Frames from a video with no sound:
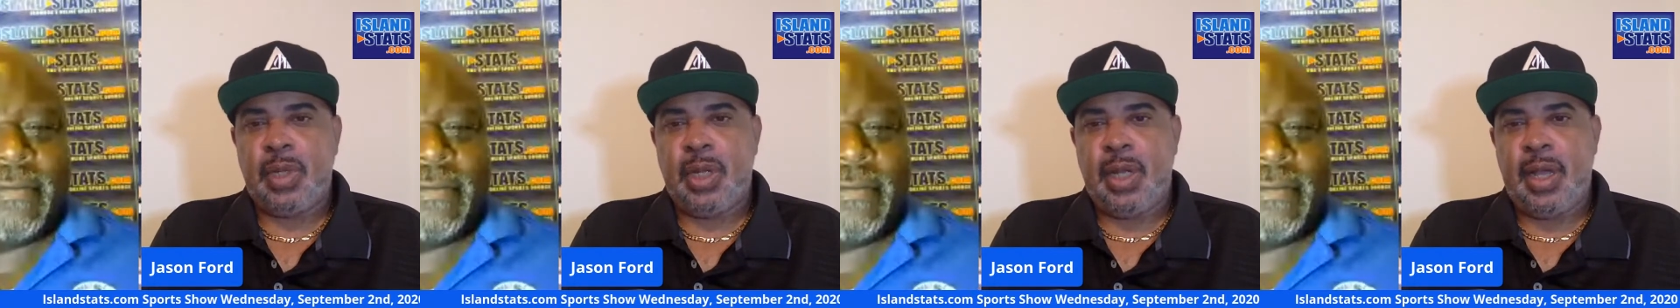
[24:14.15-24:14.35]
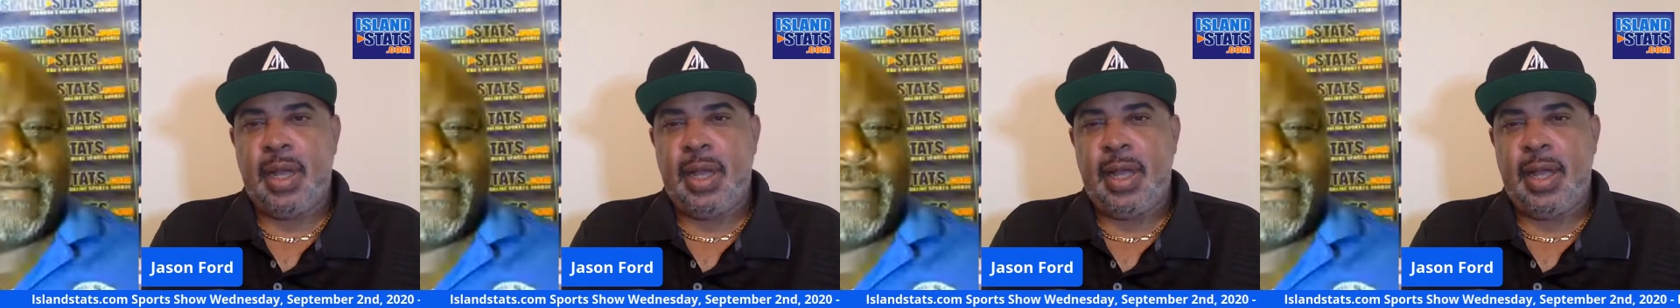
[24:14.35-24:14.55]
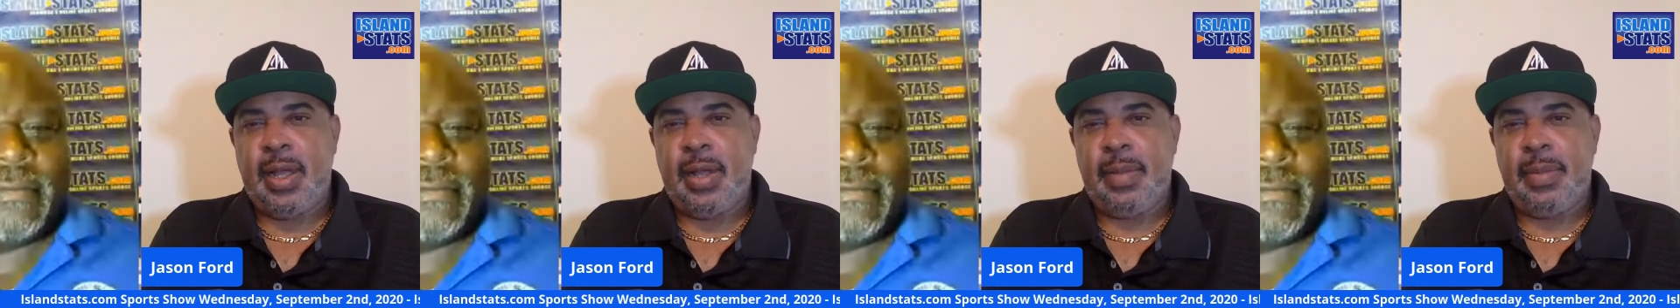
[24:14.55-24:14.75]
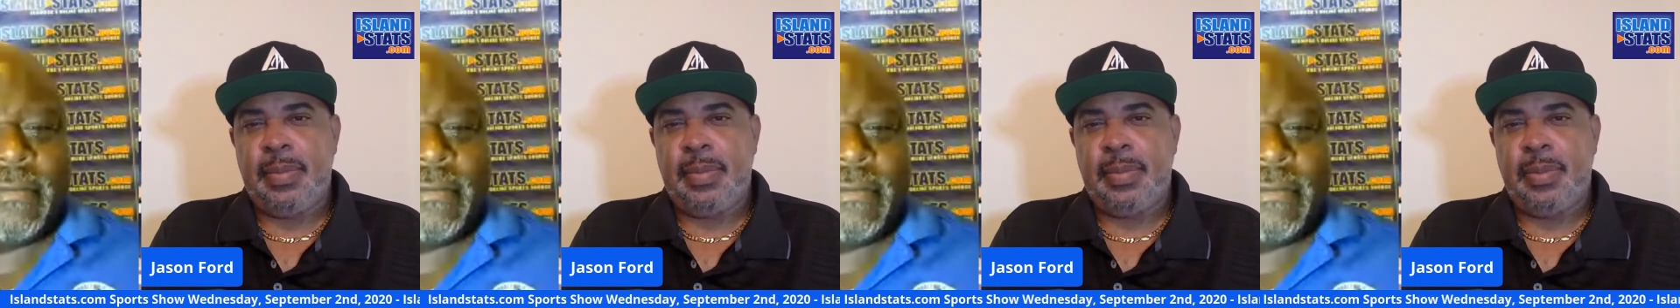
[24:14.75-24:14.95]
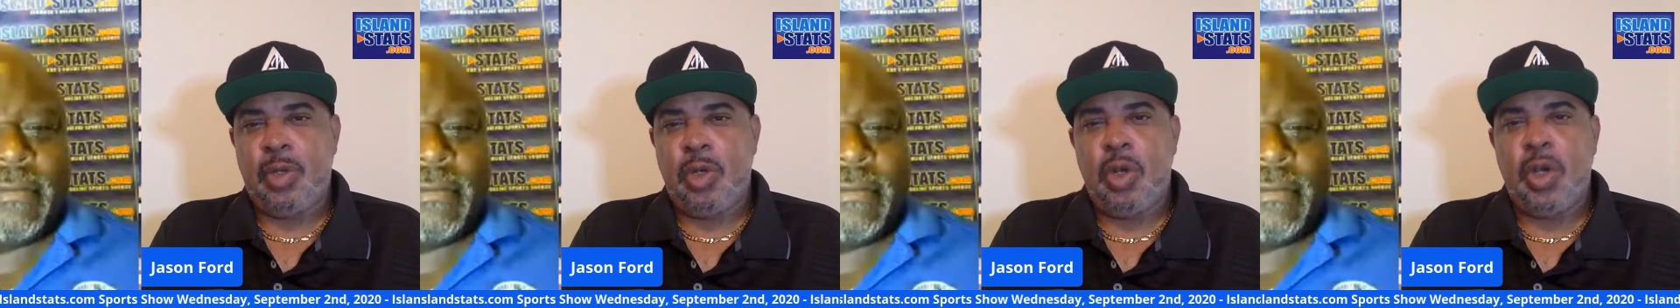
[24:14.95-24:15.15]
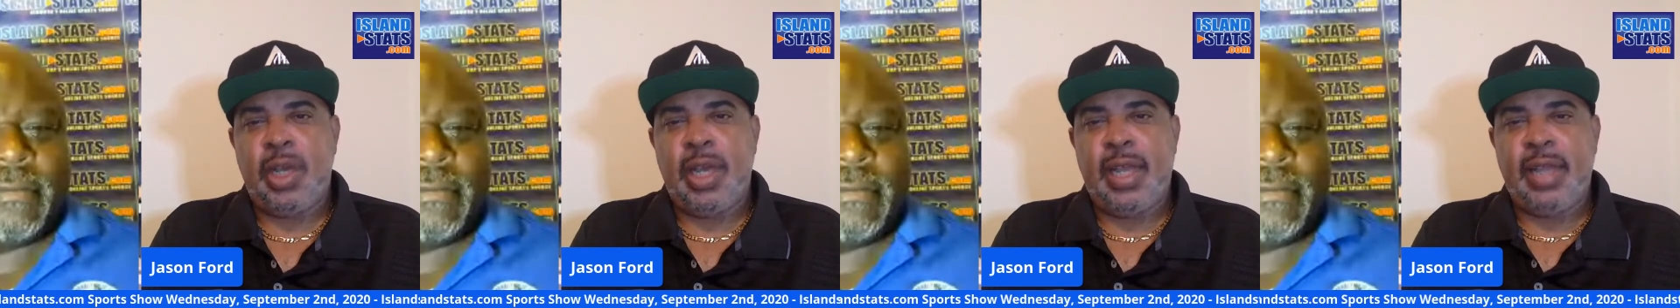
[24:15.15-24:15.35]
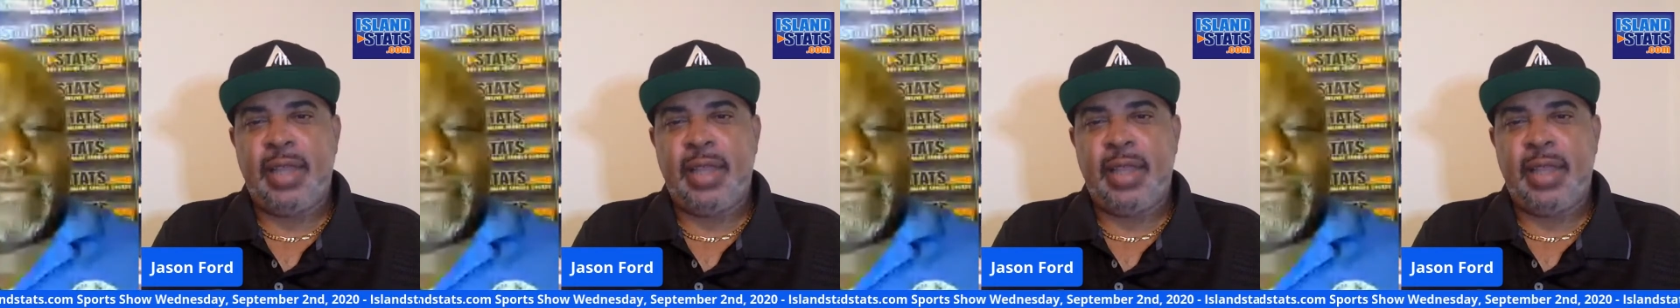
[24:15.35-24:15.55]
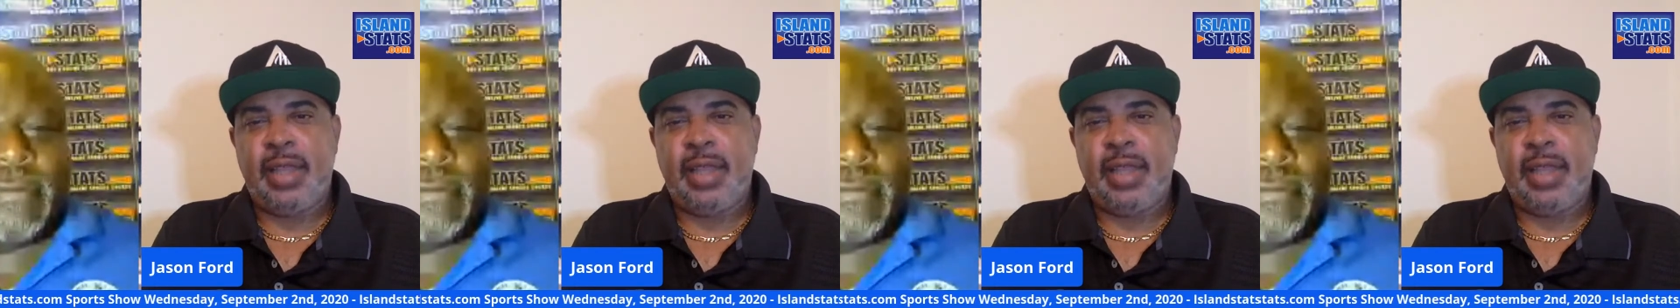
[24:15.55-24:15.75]
look at
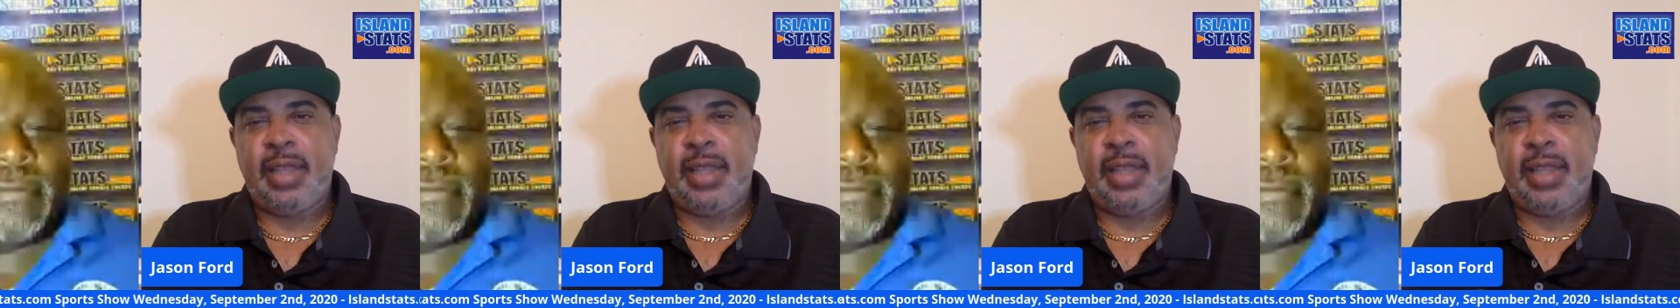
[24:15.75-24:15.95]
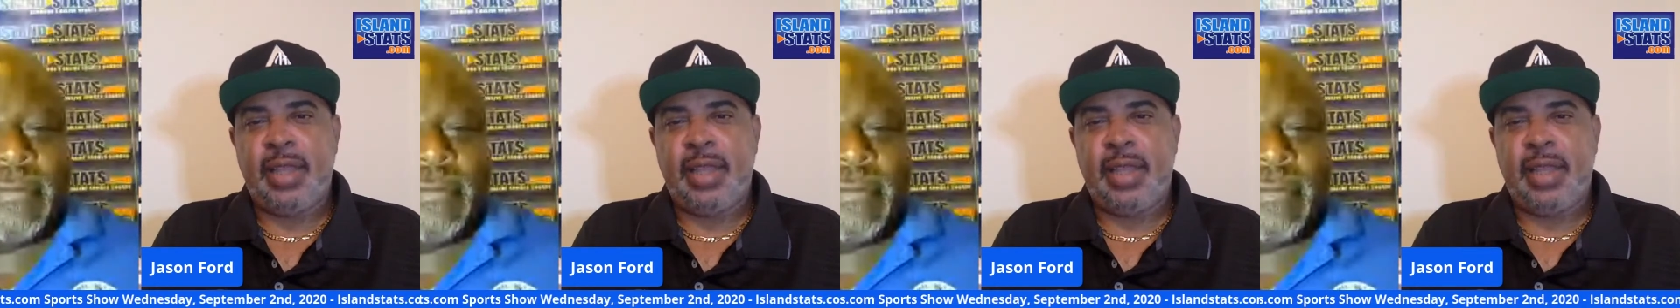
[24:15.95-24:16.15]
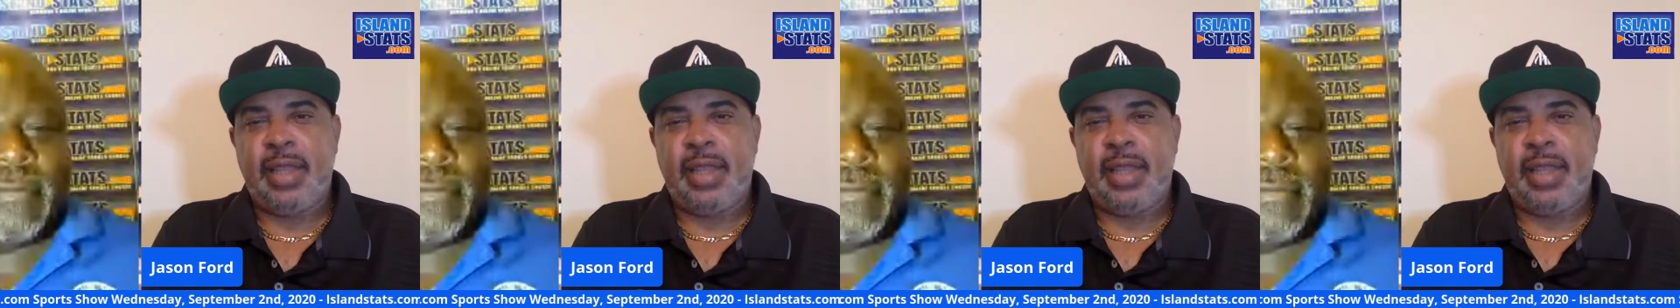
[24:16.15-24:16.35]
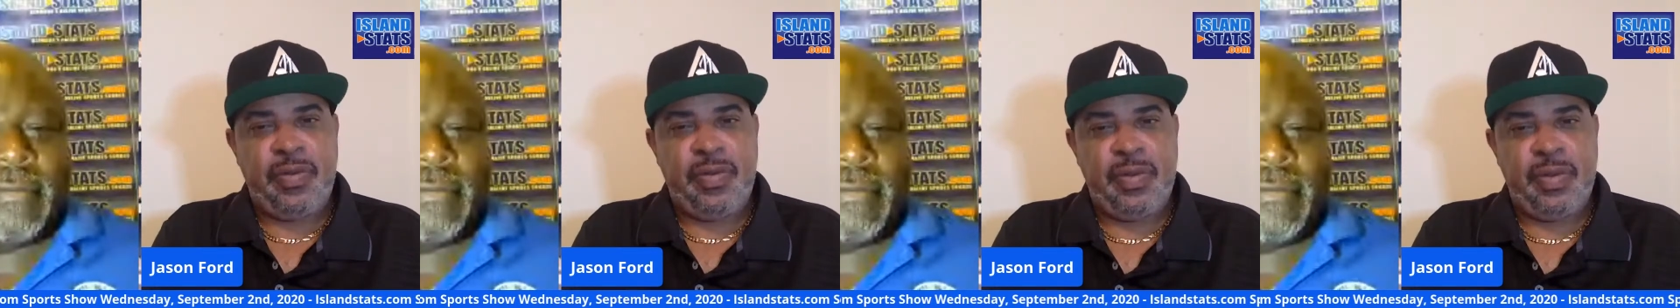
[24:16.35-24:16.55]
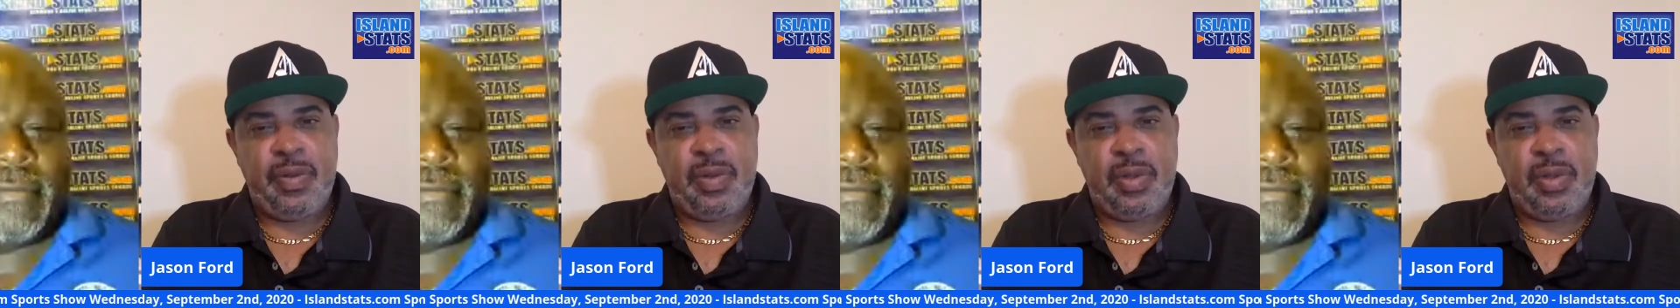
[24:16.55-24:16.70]
the country itself